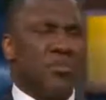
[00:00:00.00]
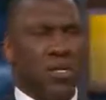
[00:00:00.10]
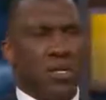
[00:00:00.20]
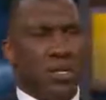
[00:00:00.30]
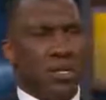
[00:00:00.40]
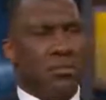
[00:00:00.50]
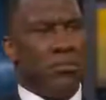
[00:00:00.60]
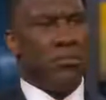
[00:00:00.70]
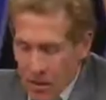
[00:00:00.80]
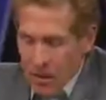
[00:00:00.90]
It just
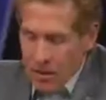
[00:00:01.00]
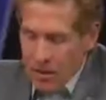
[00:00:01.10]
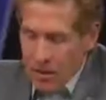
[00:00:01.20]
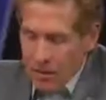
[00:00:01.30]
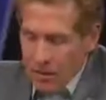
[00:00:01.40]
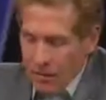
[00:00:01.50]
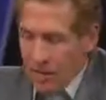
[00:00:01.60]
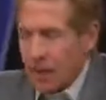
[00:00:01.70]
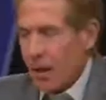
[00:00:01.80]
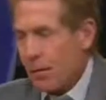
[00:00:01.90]
did. So, let
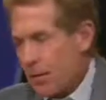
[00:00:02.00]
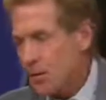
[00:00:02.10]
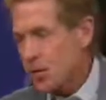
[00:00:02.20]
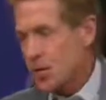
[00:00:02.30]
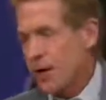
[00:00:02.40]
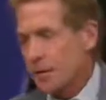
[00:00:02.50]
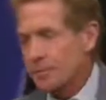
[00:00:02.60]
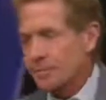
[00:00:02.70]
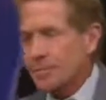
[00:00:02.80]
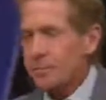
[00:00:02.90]
me get this
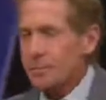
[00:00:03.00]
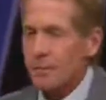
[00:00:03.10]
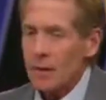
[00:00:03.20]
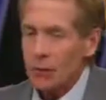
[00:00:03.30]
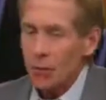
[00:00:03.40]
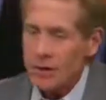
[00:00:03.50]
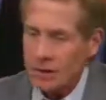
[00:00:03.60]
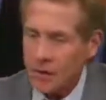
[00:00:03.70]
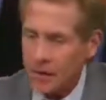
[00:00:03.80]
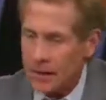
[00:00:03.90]
straight.
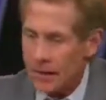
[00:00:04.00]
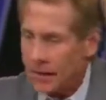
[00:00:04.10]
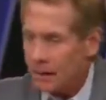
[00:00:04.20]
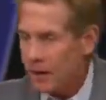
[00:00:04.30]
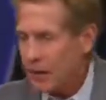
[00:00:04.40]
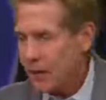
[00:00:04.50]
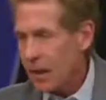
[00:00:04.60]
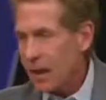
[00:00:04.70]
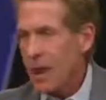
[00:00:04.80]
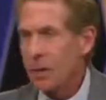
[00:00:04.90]
Recently,
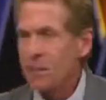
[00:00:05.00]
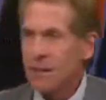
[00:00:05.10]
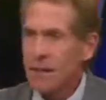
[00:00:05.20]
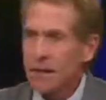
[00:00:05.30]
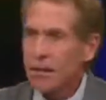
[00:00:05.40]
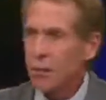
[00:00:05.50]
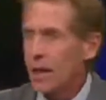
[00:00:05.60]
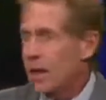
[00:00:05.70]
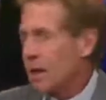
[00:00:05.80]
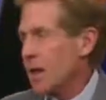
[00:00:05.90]
NFL.com did its
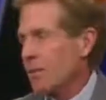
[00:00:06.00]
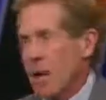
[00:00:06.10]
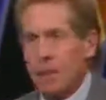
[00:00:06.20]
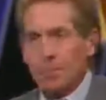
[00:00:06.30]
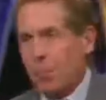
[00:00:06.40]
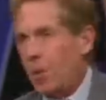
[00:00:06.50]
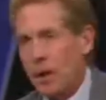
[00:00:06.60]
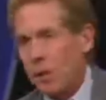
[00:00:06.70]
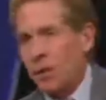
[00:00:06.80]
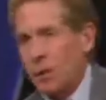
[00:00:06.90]
ranking of top
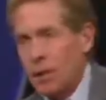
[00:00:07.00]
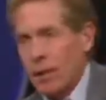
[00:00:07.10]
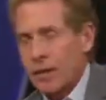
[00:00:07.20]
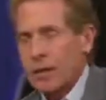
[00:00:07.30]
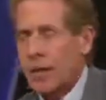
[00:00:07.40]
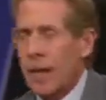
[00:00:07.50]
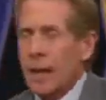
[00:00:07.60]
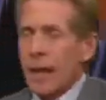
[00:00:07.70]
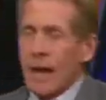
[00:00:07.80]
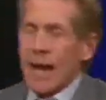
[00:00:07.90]
100 players
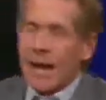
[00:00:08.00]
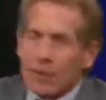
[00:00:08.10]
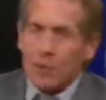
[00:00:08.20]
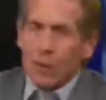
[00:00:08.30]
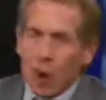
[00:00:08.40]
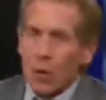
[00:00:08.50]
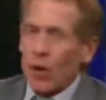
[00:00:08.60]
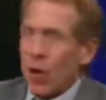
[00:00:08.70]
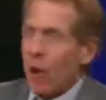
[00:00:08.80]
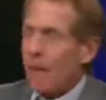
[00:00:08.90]
as
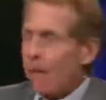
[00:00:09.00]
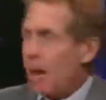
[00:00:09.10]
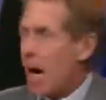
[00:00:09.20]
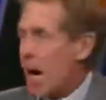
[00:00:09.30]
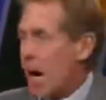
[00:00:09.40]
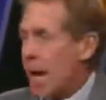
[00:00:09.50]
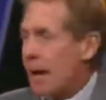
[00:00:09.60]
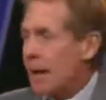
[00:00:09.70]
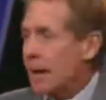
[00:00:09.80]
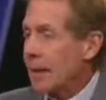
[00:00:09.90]
voted on
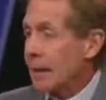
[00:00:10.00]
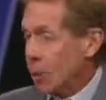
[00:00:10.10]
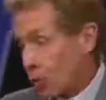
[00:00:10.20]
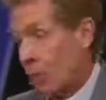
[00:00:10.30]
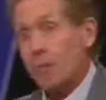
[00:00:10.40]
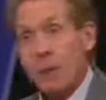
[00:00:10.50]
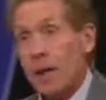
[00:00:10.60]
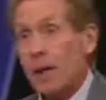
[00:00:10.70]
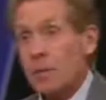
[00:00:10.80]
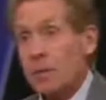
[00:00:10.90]
by current
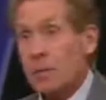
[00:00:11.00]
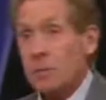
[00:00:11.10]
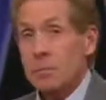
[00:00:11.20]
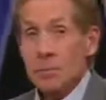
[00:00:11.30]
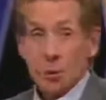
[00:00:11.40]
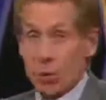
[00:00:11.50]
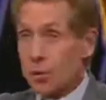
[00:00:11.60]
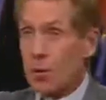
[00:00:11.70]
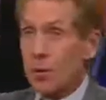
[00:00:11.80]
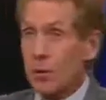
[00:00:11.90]
players. You
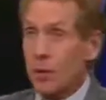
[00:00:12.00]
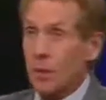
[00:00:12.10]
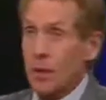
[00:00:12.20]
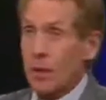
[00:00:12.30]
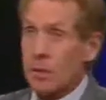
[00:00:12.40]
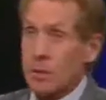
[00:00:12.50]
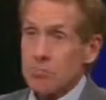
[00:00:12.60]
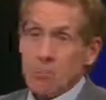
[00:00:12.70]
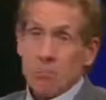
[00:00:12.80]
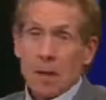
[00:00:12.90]
respect current
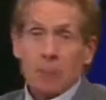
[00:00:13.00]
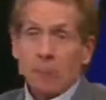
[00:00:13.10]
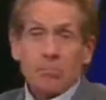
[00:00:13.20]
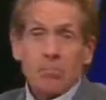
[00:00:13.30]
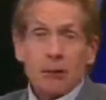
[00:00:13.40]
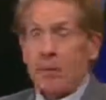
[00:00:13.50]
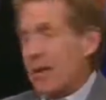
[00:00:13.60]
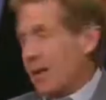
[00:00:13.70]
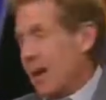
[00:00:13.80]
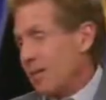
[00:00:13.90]
players? Maybe
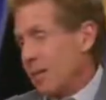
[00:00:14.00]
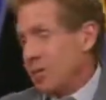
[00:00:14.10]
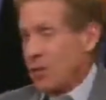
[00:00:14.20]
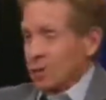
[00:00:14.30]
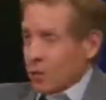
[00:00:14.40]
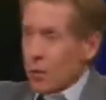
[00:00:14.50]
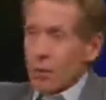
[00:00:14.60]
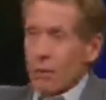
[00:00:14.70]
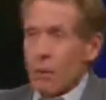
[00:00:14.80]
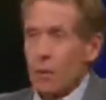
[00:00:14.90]
not that much because you're
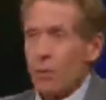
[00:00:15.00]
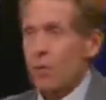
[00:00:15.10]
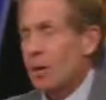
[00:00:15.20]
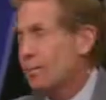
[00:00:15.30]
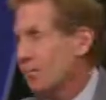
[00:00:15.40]
a Hall of Famer,